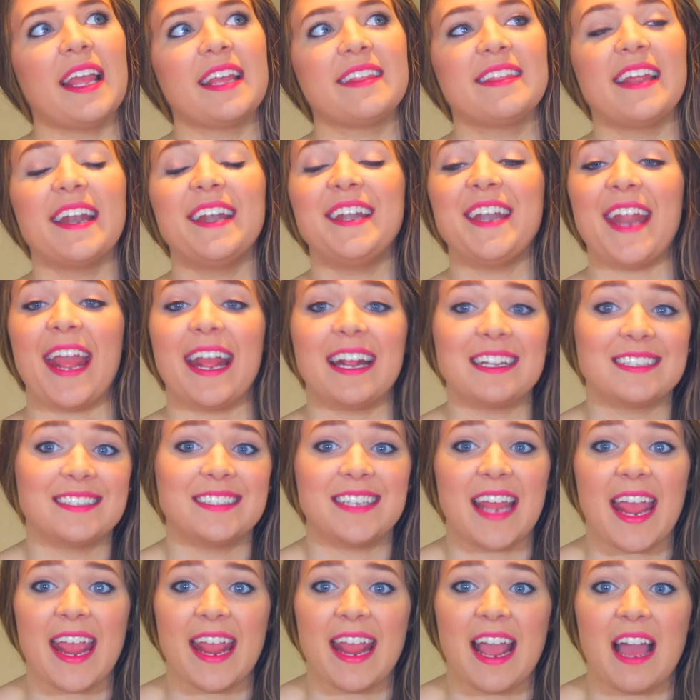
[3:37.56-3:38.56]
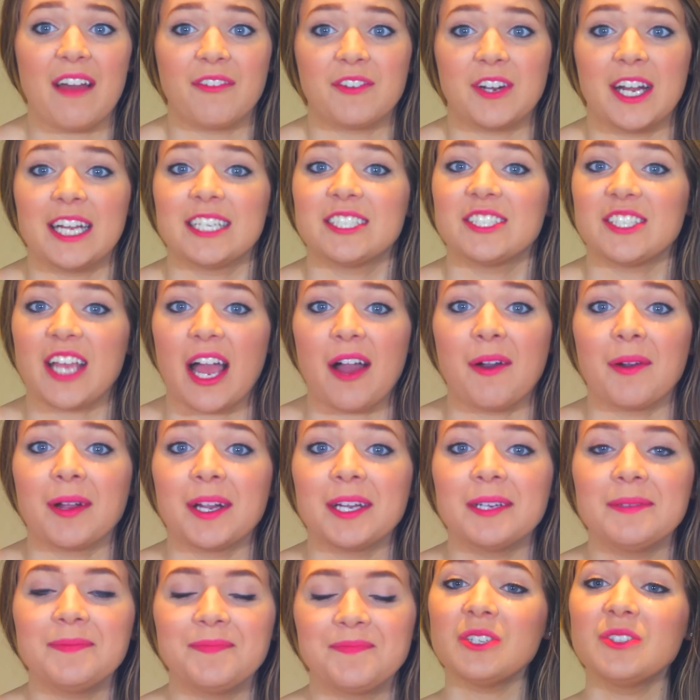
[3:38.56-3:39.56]
like the next day after I
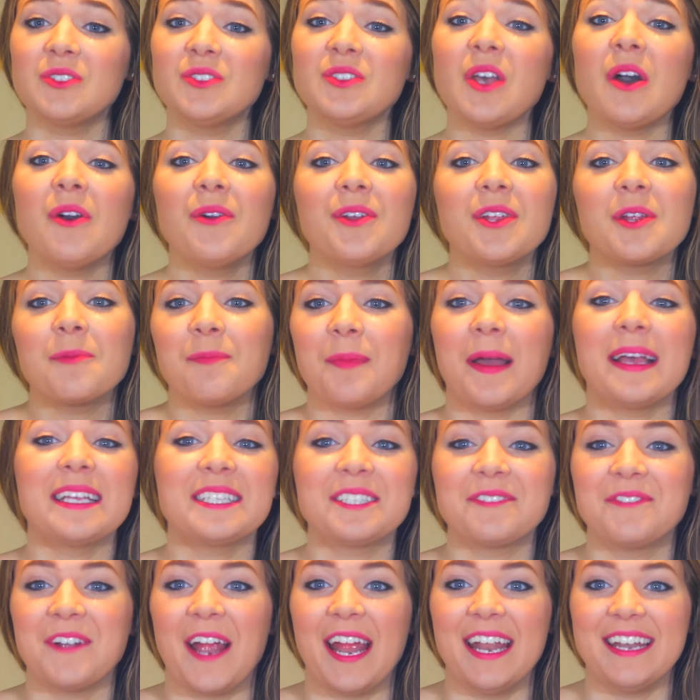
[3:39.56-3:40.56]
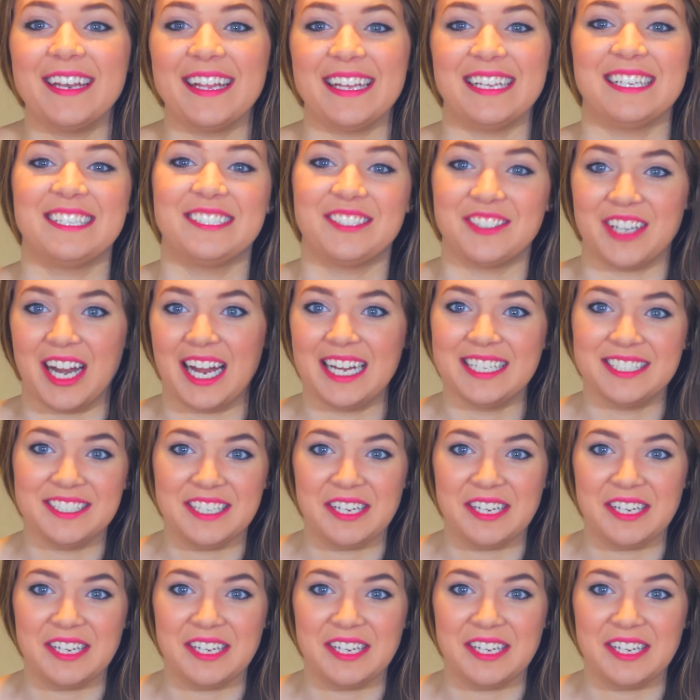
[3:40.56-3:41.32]
shower. So your best friend is dry